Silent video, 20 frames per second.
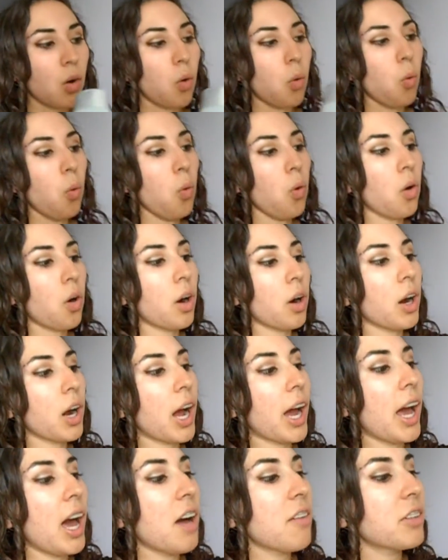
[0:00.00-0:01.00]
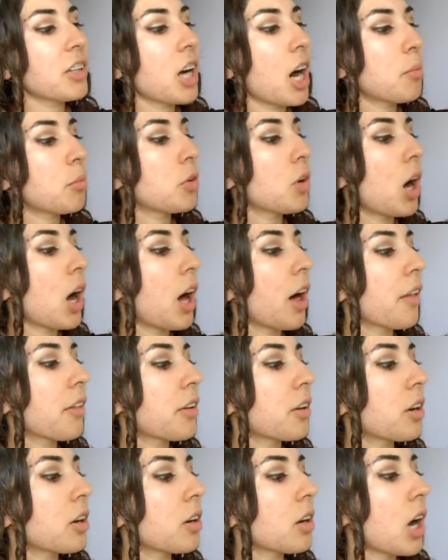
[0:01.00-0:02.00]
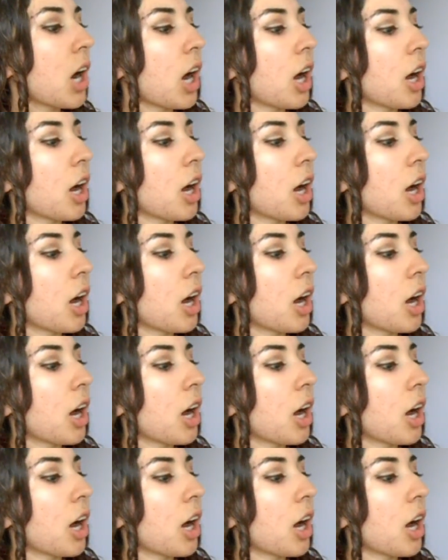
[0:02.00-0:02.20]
Or I have a couple other